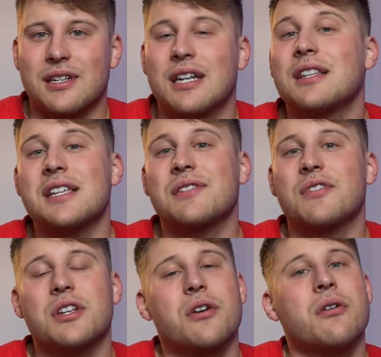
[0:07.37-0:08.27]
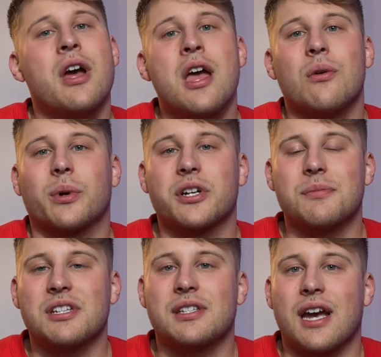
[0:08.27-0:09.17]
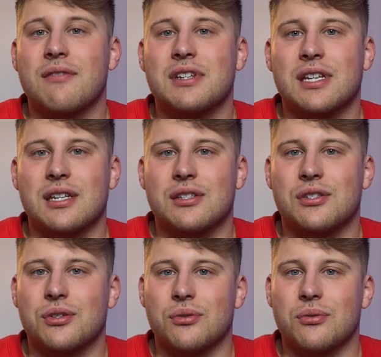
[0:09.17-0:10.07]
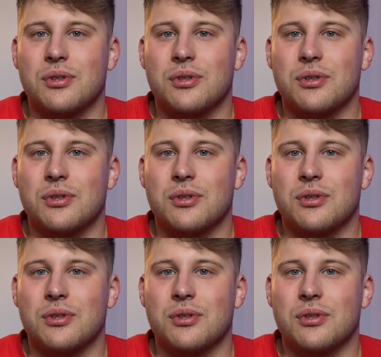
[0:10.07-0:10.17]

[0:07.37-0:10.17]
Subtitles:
And in this video, we're going to be diving into